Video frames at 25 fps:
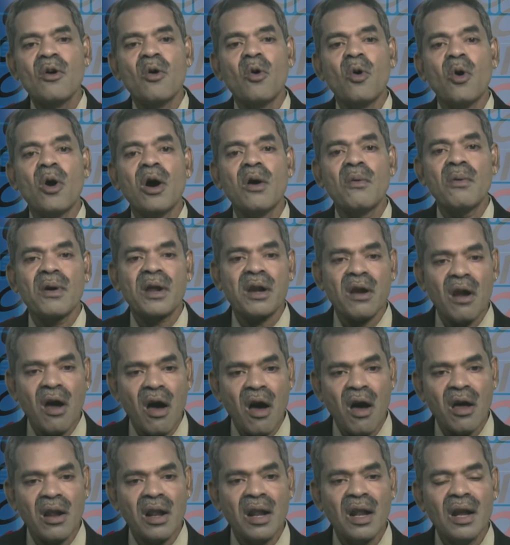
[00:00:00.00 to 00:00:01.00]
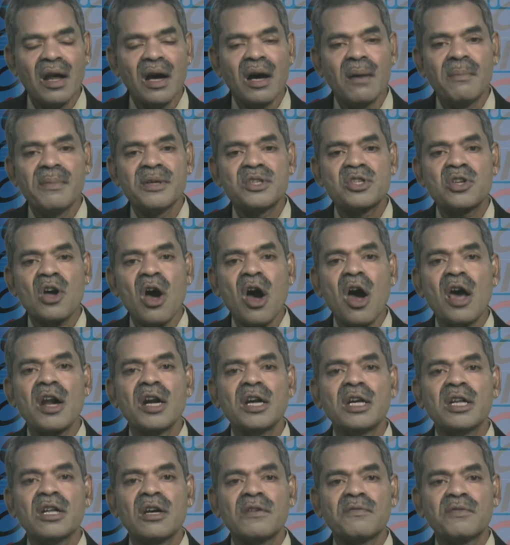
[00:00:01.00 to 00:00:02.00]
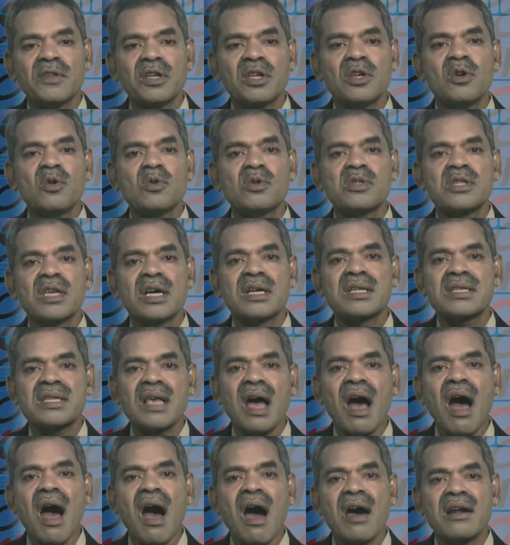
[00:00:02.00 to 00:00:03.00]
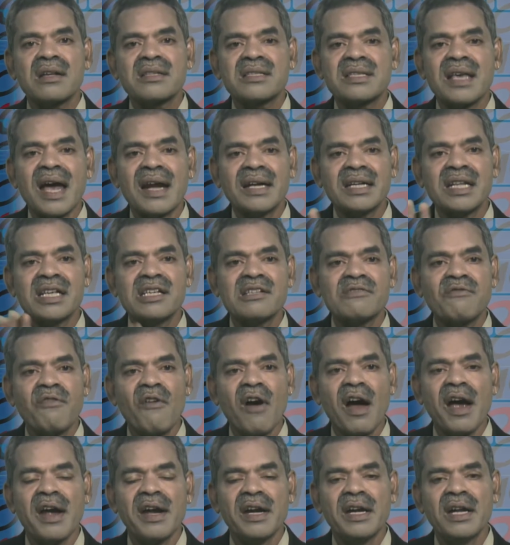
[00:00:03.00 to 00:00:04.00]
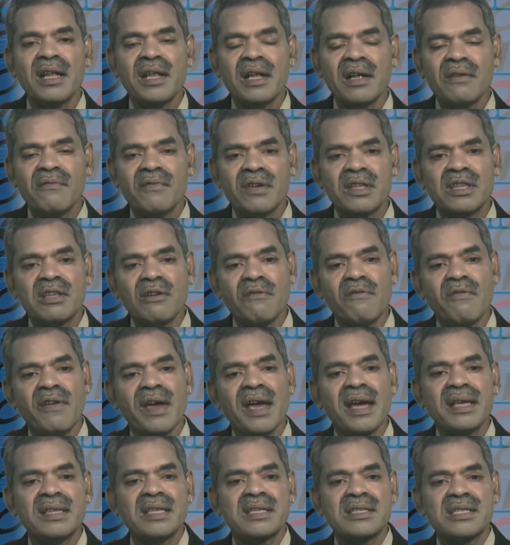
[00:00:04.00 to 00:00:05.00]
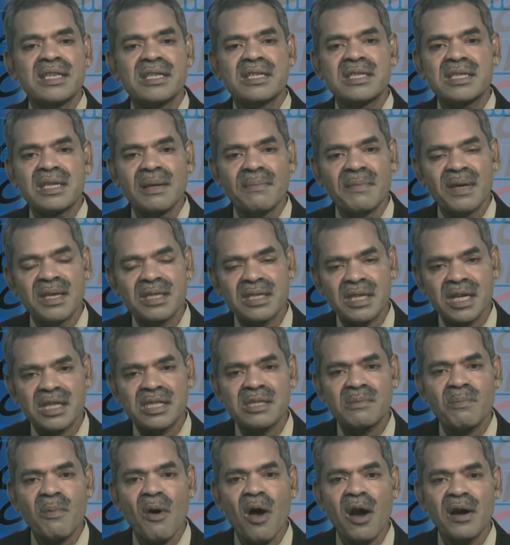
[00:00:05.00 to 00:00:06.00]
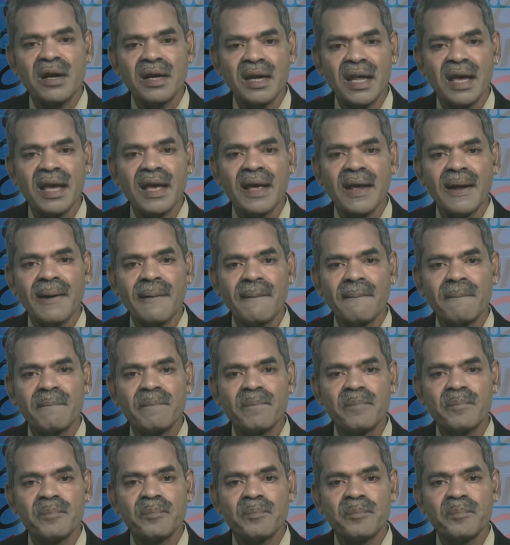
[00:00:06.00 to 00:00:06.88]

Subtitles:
Overall, a majority of the users are satisfied with the way the system is responding.